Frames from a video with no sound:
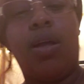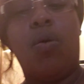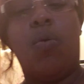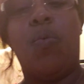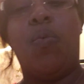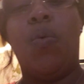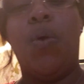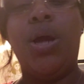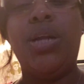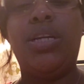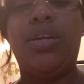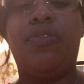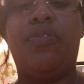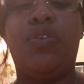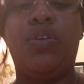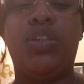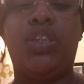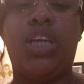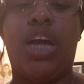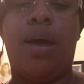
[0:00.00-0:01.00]

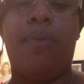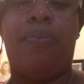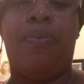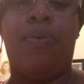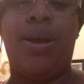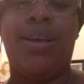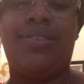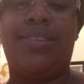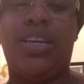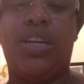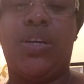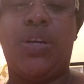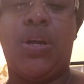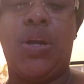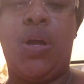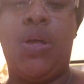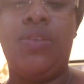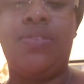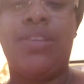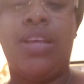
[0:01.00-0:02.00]
Wonderful job, boys and
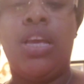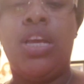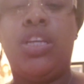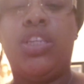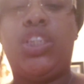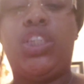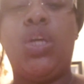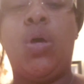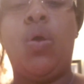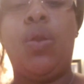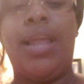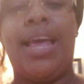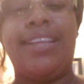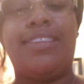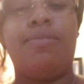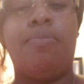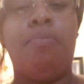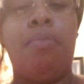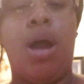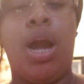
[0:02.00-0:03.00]
girls. So
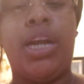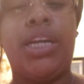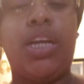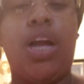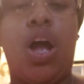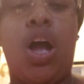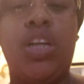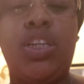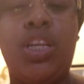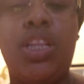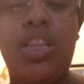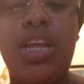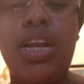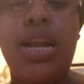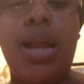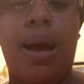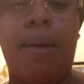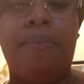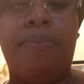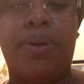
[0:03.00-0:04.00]
let's mark under the
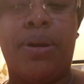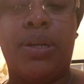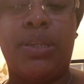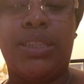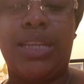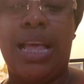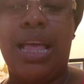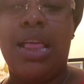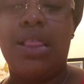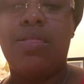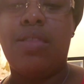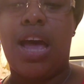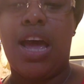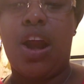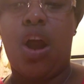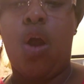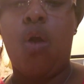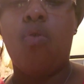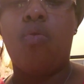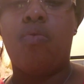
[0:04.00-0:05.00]
numbers
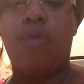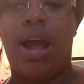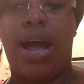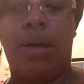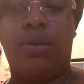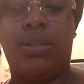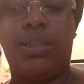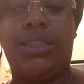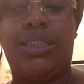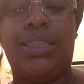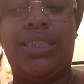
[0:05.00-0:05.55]
that are rounded